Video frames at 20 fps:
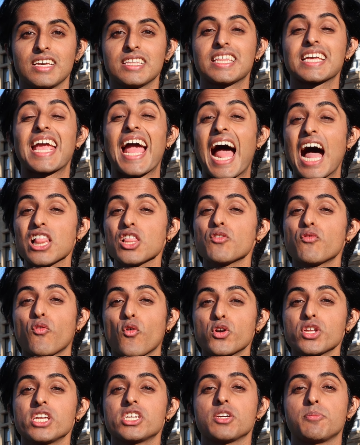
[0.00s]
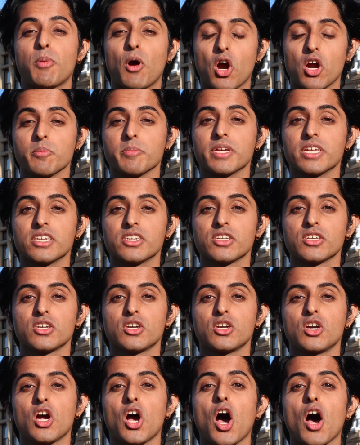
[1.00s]
the California Department
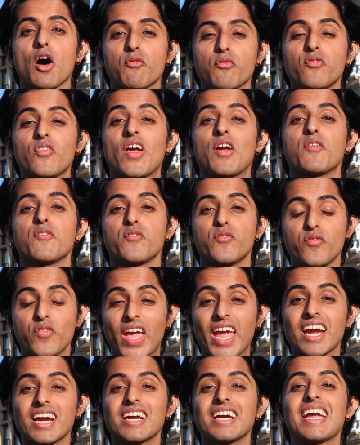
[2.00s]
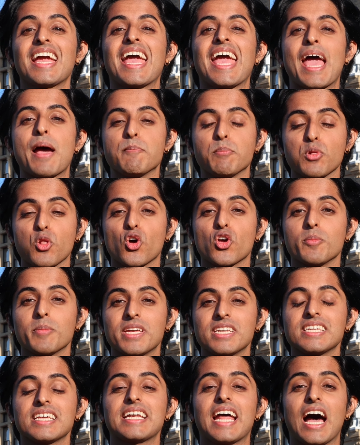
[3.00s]
of Fair
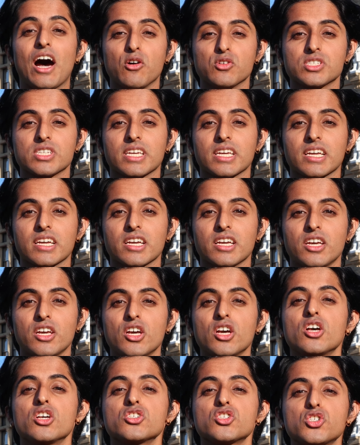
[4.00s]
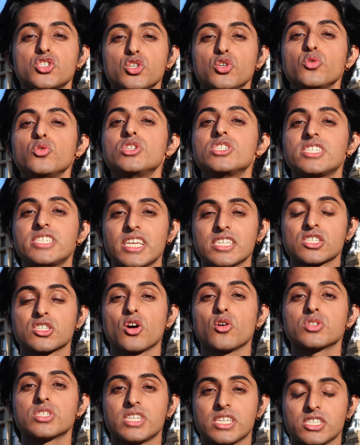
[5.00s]
Employment and Housing sued
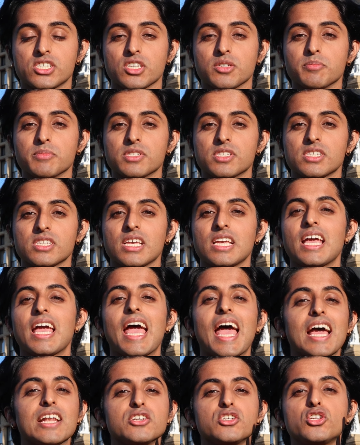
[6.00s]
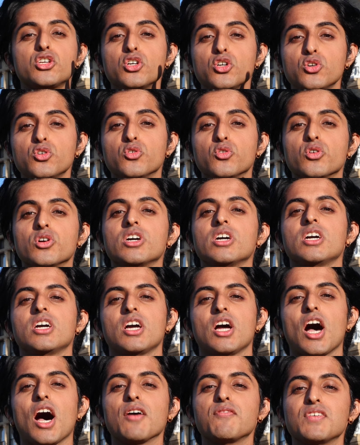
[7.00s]
Cisco Systems and two
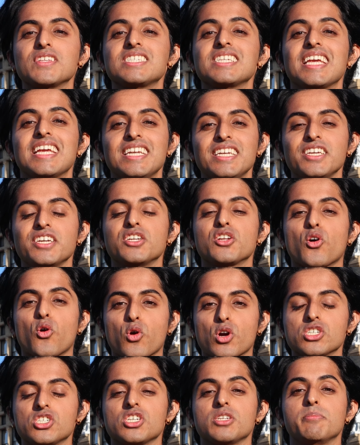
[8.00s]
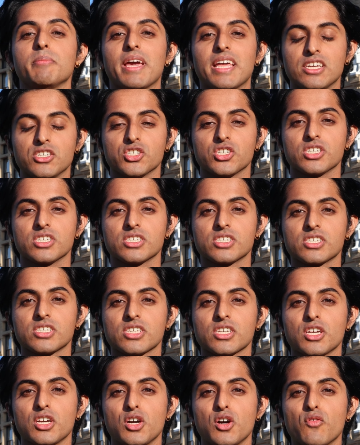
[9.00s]
of its Indian origin
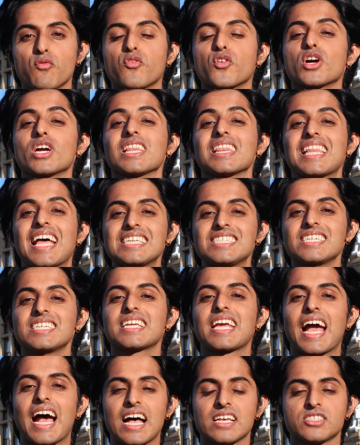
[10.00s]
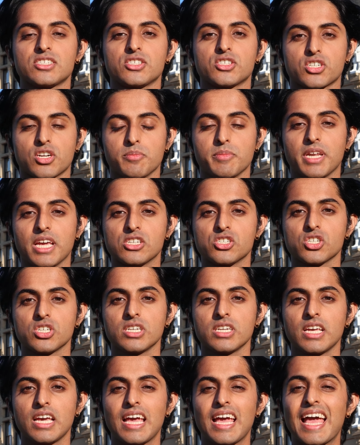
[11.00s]
managers for alleged caste
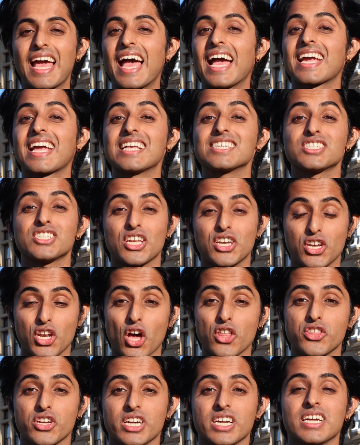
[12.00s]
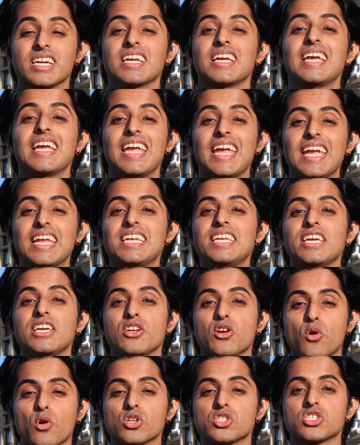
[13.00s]
discrimination against another
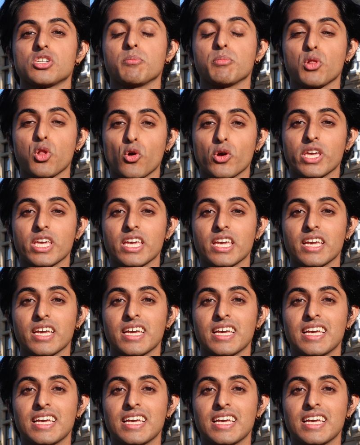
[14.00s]
Indian origin employee.